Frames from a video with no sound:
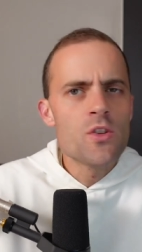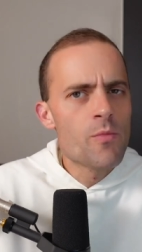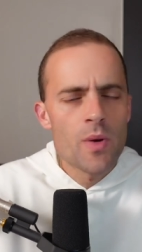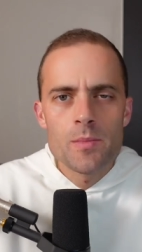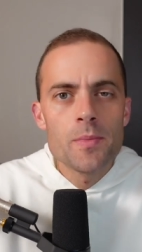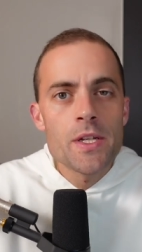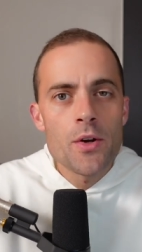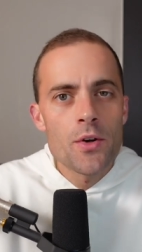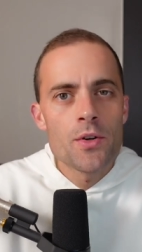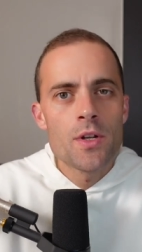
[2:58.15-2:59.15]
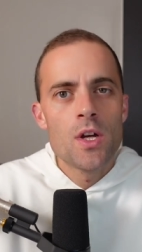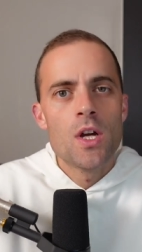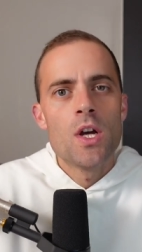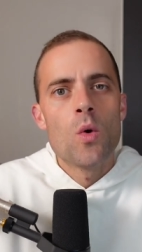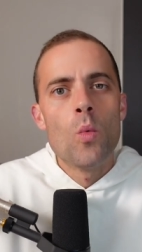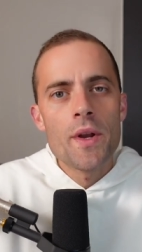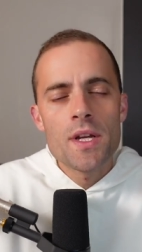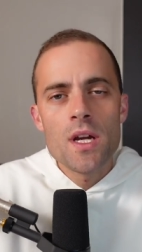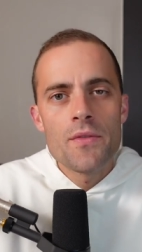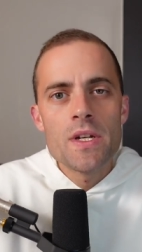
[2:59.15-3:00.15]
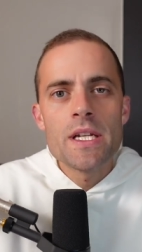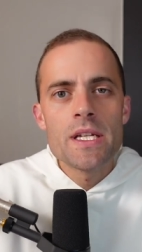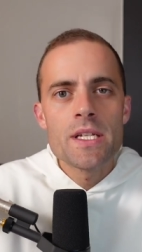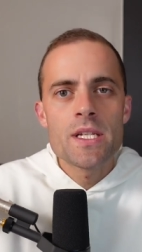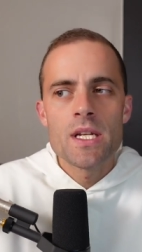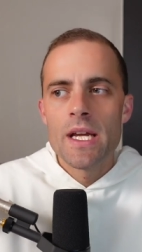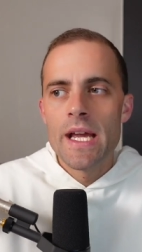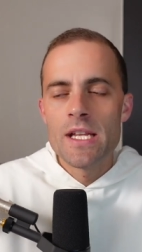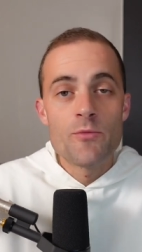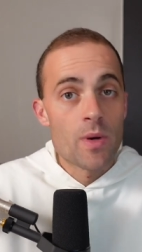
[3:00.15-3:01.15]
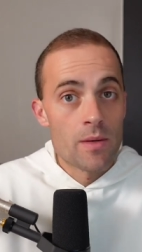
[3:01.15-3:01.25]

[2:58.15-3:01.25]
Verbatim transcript: So you've probably heard what a covenant is, and